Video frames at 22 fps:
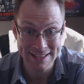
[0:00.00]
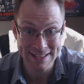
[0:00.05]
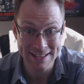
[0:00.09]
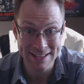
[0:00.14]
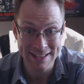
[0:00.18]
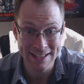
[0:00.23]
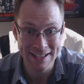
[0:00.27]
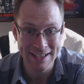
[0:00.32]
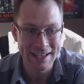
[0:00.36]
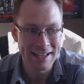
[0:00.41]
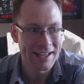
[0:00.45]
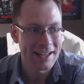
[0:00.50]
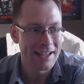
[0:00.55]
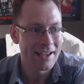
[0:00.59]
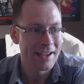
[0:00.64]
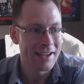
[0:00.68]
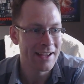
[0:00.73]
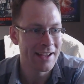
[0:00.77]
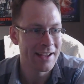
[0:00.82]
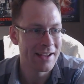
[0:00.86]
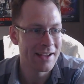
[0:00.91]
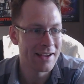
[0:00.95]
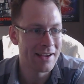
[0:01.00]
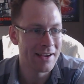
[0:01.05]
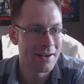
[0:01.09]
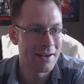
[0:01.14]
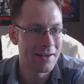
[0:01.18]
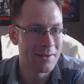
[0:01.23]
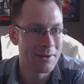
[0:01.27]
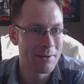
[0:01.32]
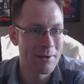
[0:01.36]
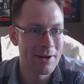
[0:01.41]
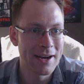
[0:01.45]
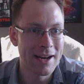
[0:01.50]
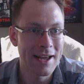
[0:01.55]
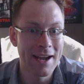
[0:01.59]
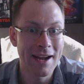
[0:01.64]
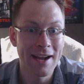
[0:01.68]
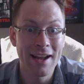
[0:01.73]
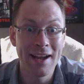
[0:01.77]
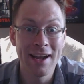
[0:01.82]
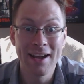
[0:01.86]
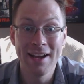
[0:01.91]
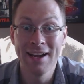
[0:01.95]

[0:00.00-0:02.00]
we were like,